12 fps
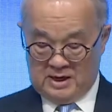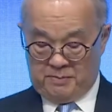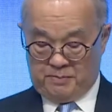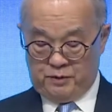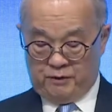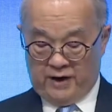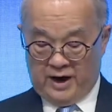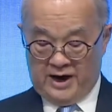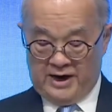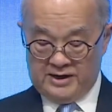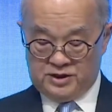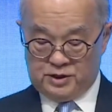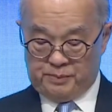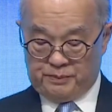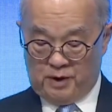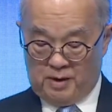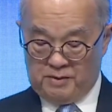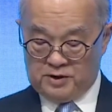It provides the
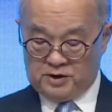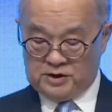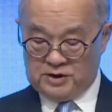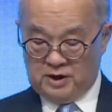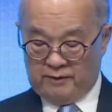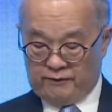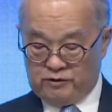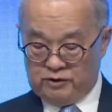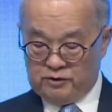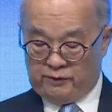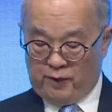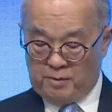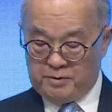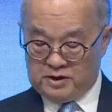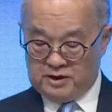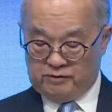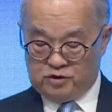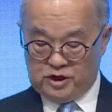promise of
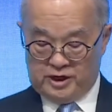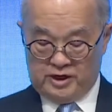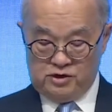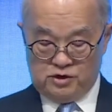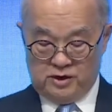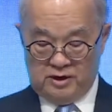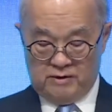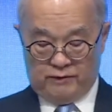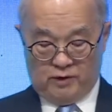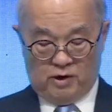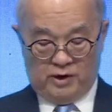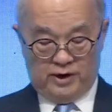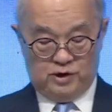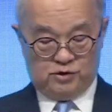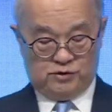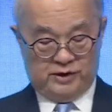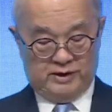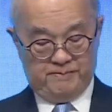transformative change for our
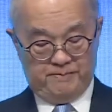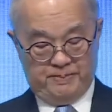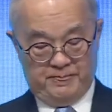industry.